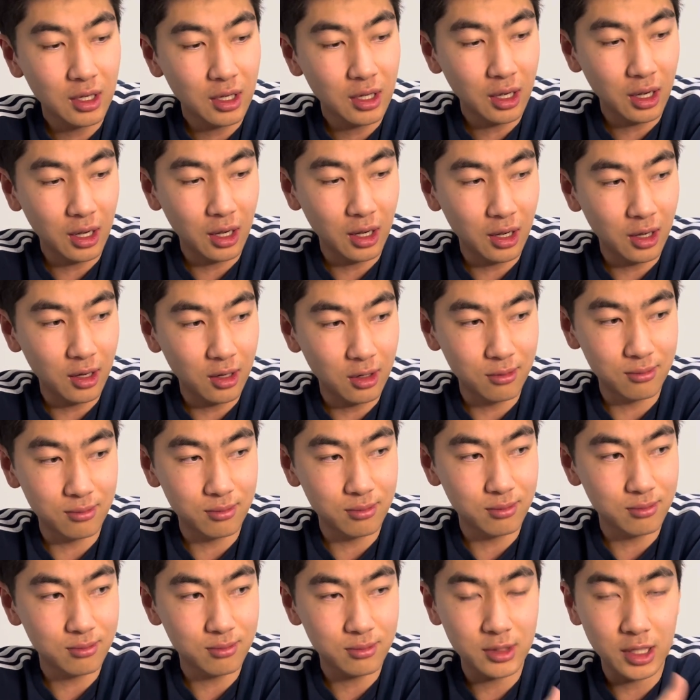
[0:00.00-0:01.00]

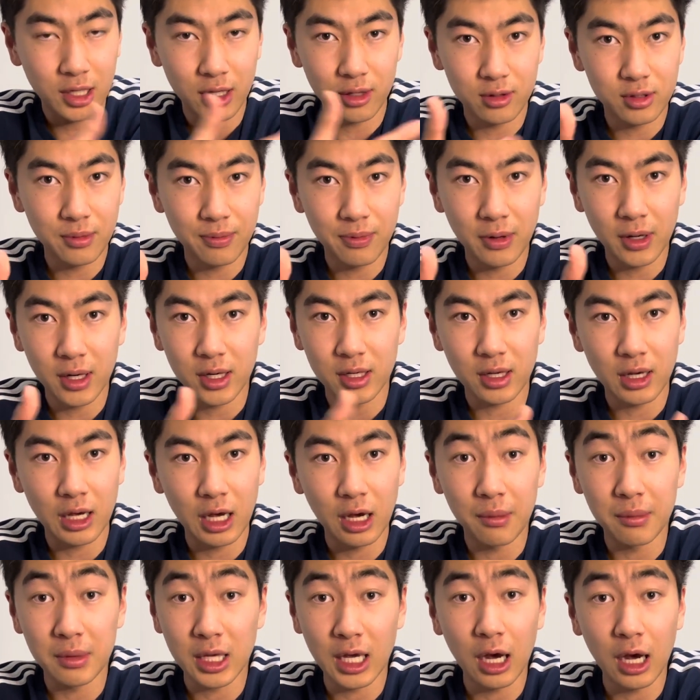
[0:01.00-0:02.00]
And depending on how
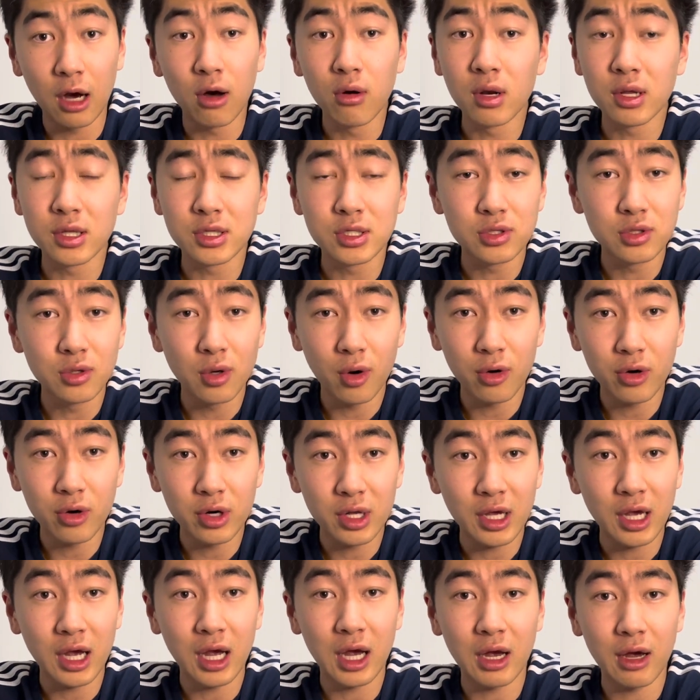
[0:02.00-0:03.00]
many outlets you already
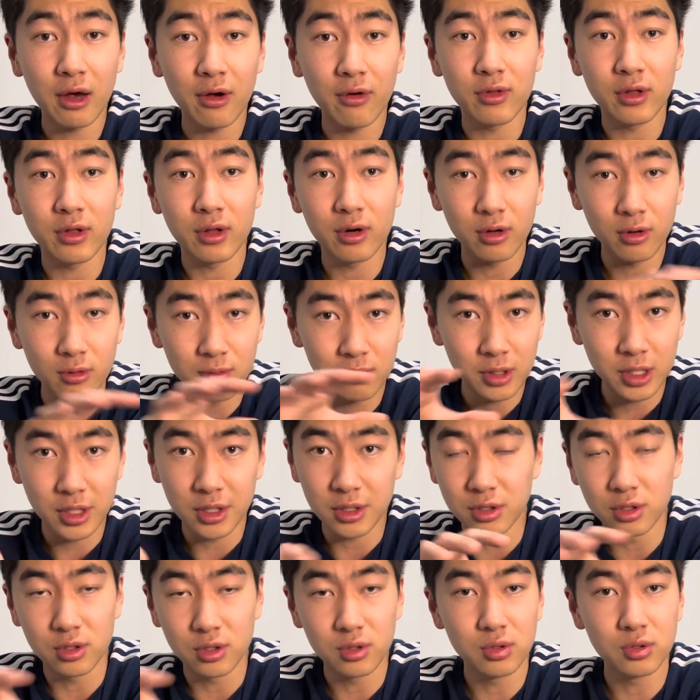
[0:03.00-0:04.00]
have that are being
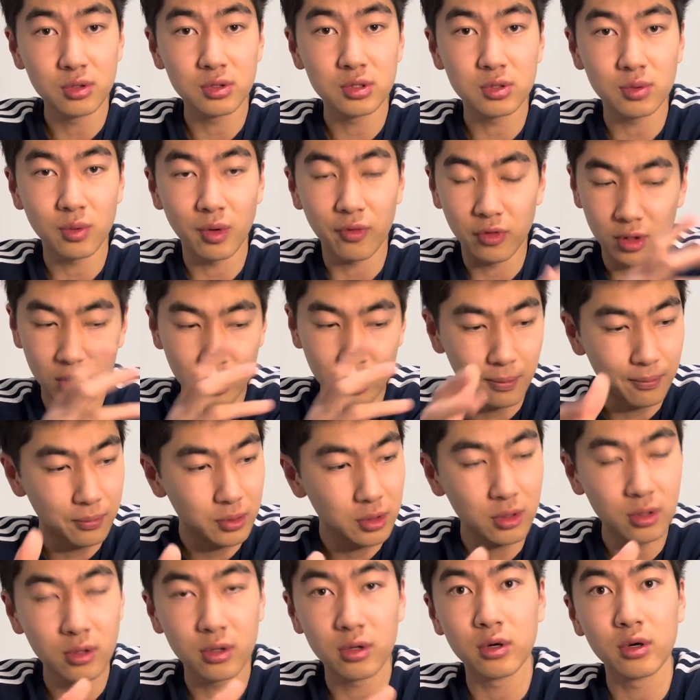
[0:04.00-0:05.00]
used with your
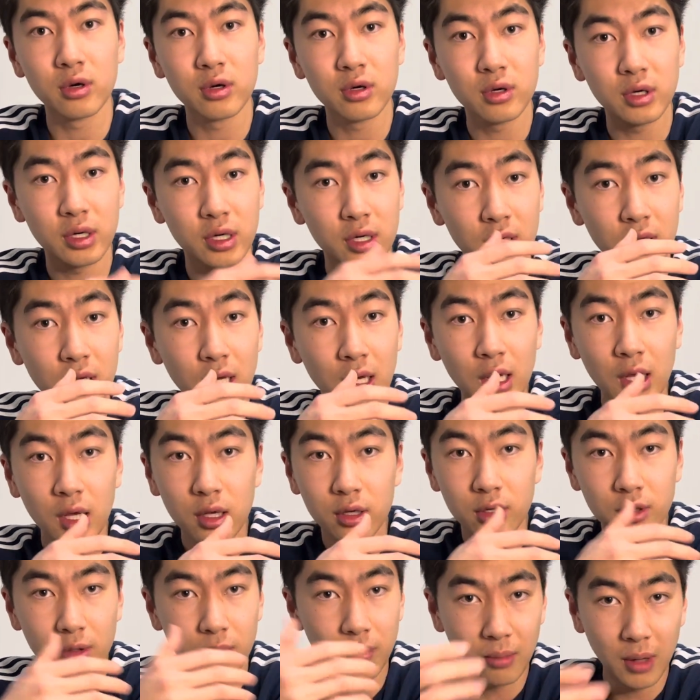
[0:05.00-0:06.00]
computer and
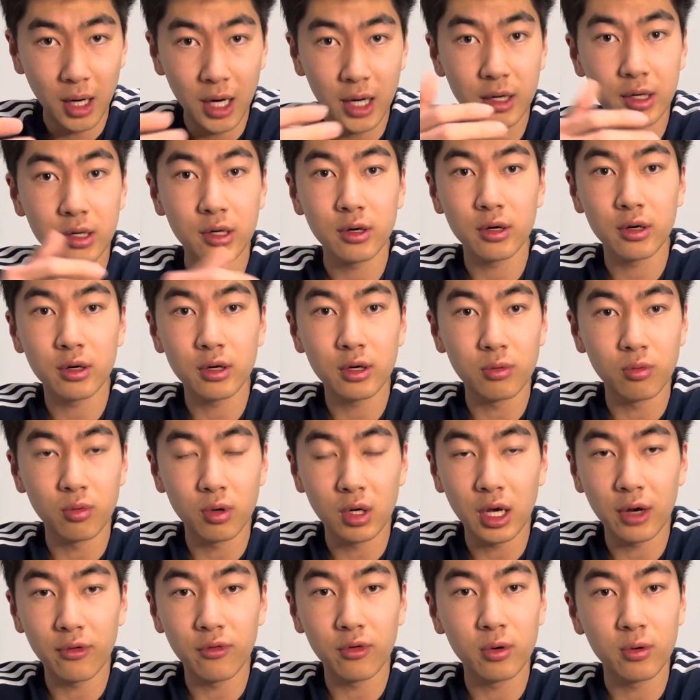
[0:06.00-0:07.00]
your monitor and
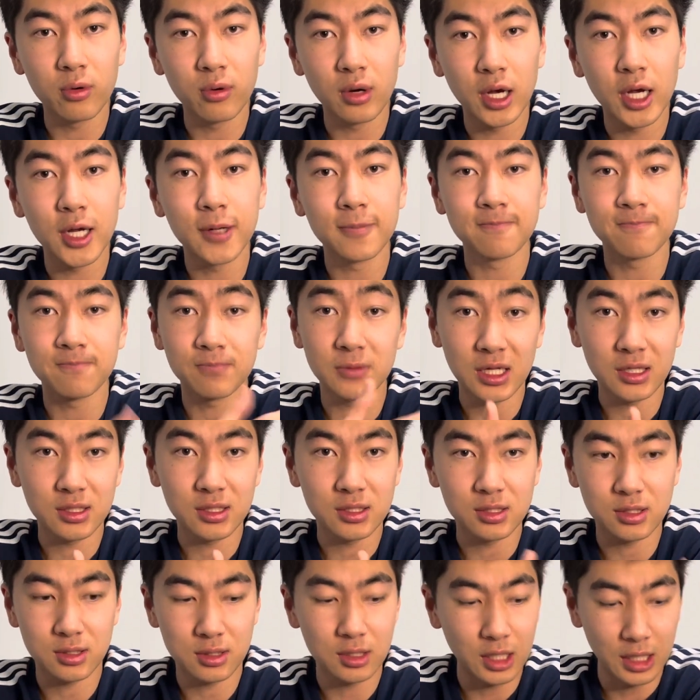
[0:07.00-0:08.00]
whatever, right?
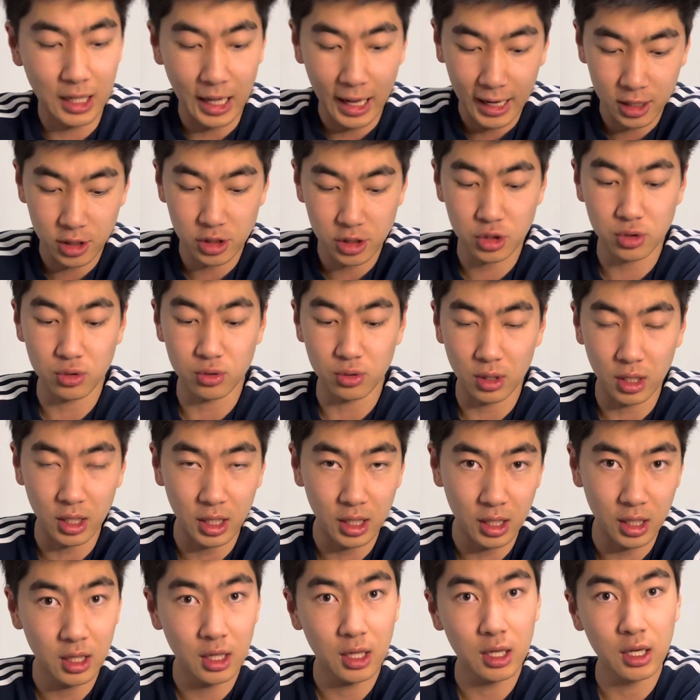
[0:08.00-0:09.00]
That's an
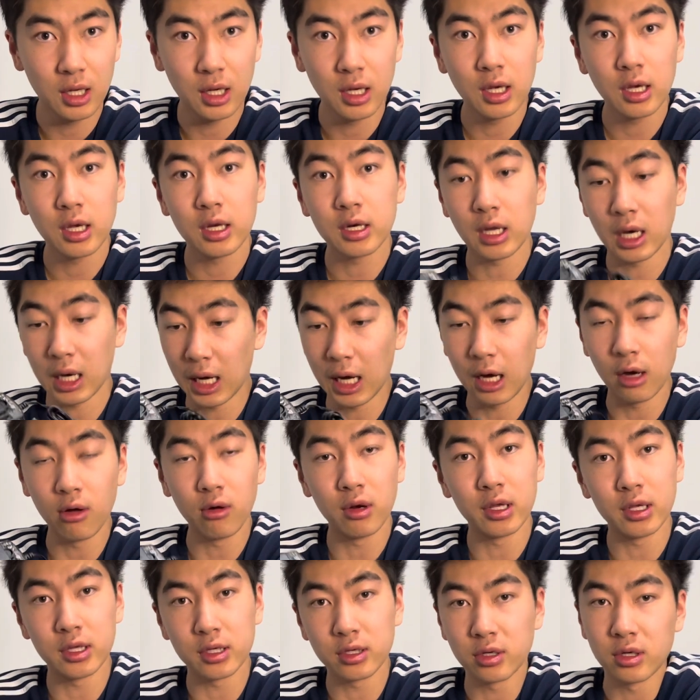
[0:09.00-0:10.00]
extra now
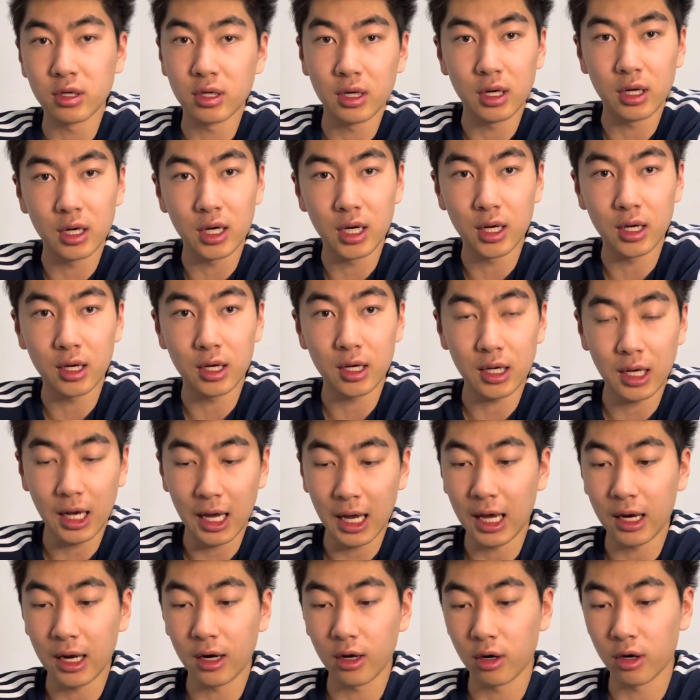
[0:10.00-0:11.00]
outlet you need to
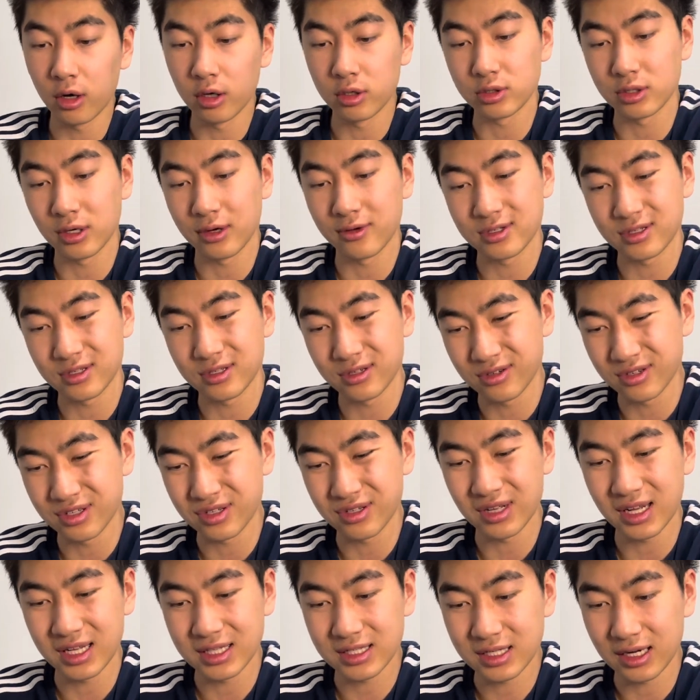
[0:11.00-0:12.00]
add a hard drive to. So
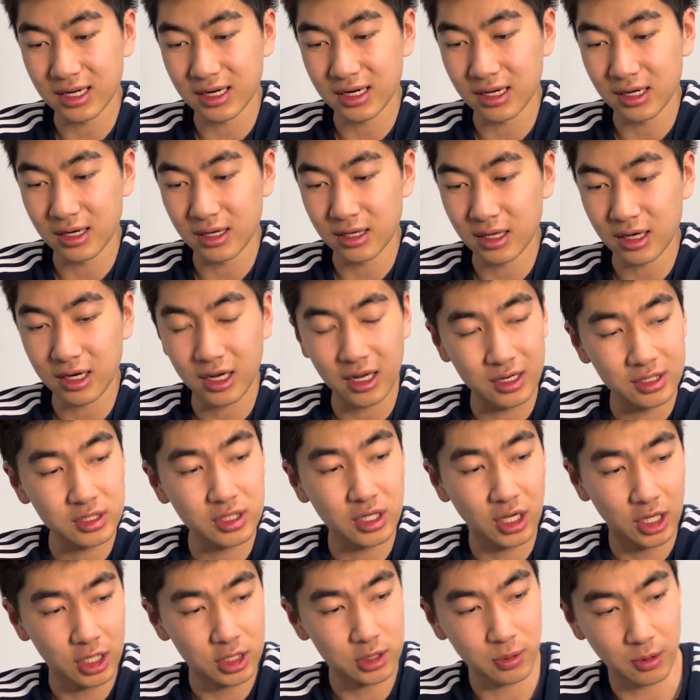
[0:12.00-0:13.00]
that kind of
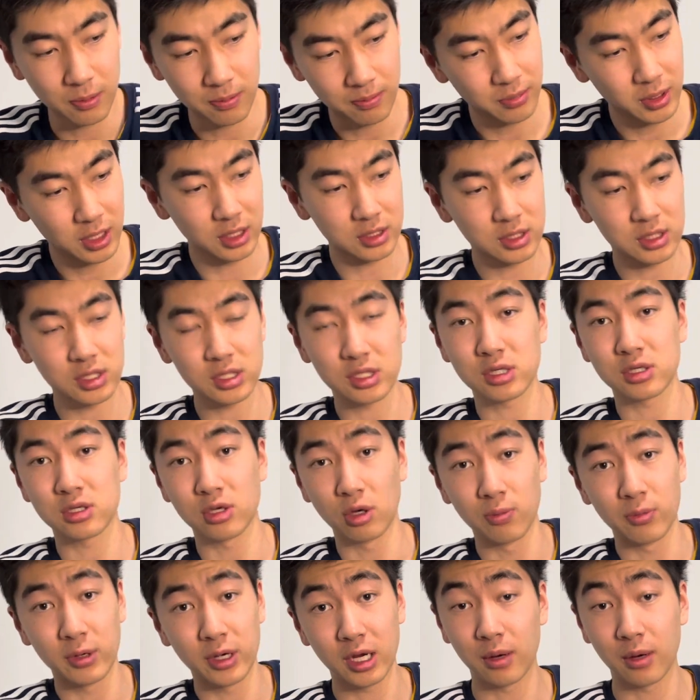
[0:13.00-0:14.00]
sucks. But because this is so
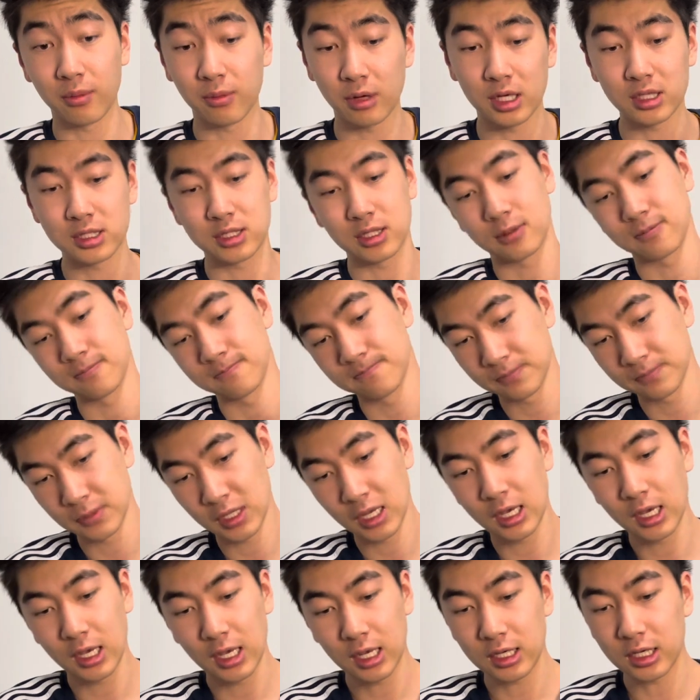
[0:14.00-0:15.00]
big, I'm guessing
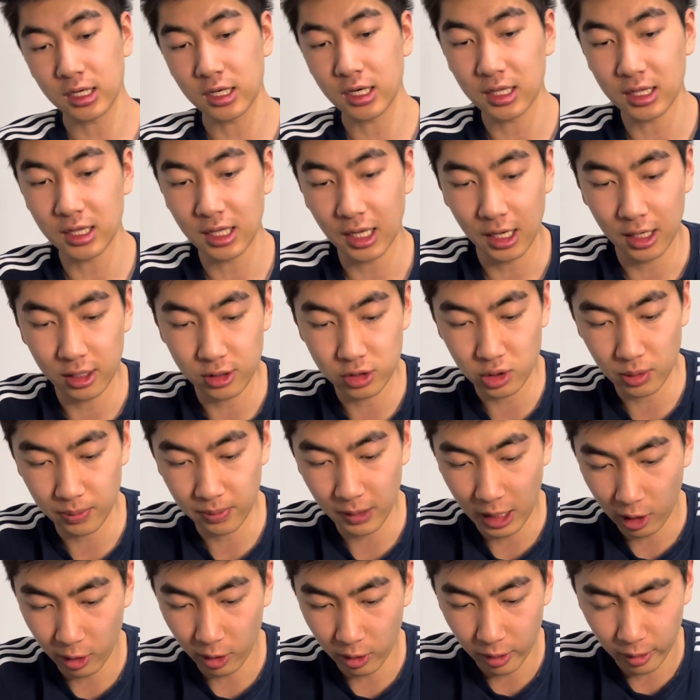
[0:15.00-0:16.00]
you need that extra
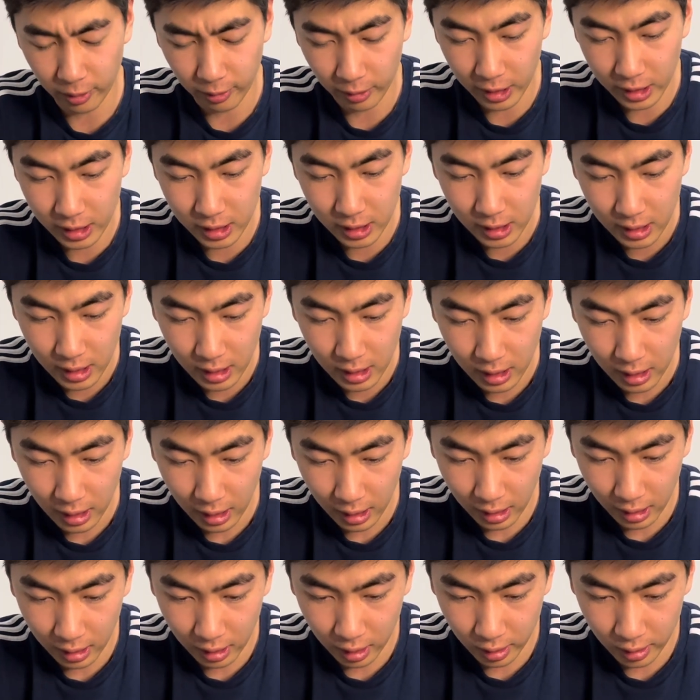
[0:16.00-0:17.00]
power, right?
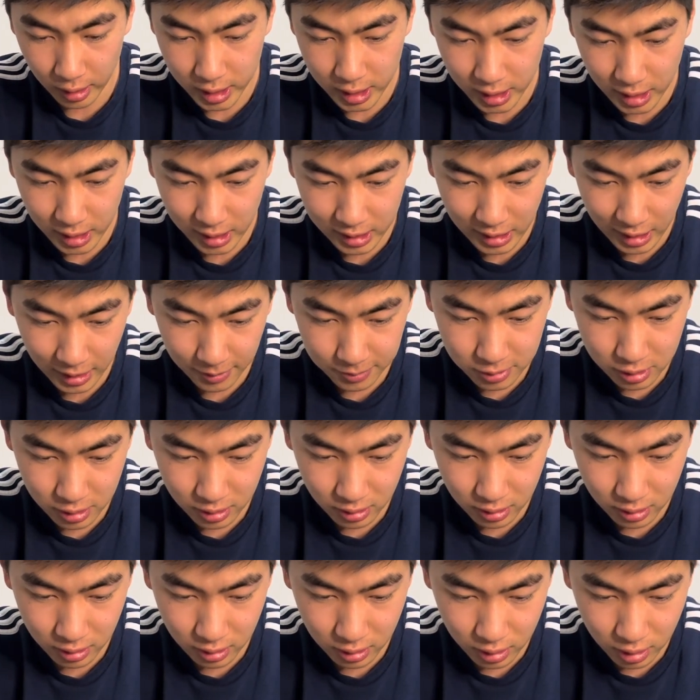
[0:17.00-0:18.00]
The
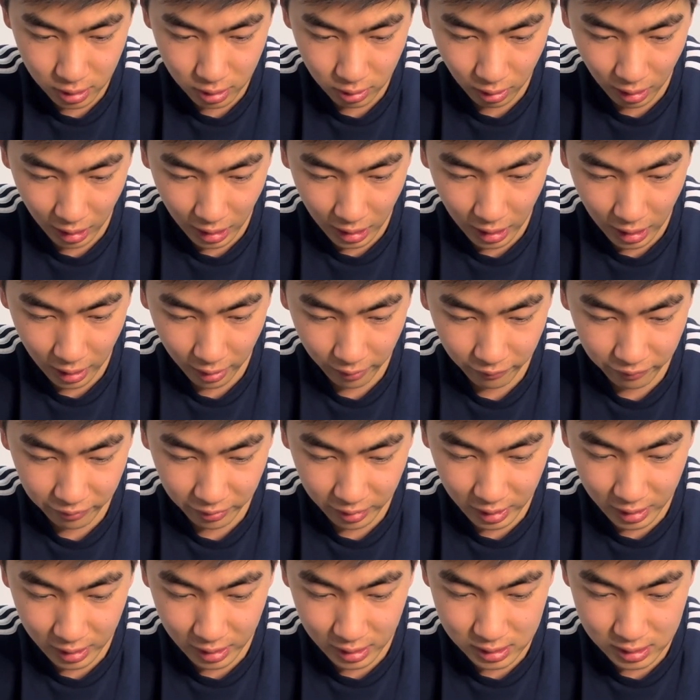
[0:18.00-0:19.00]
adapter you have
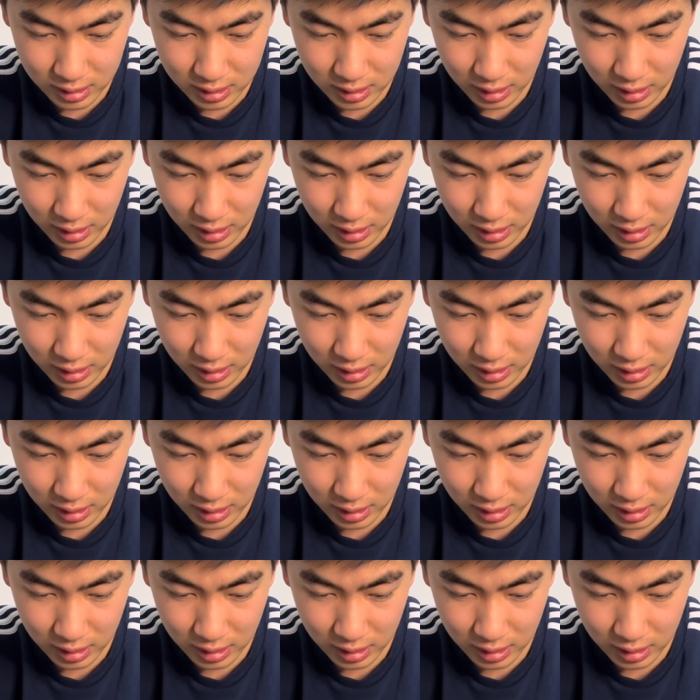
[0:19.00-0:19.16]
is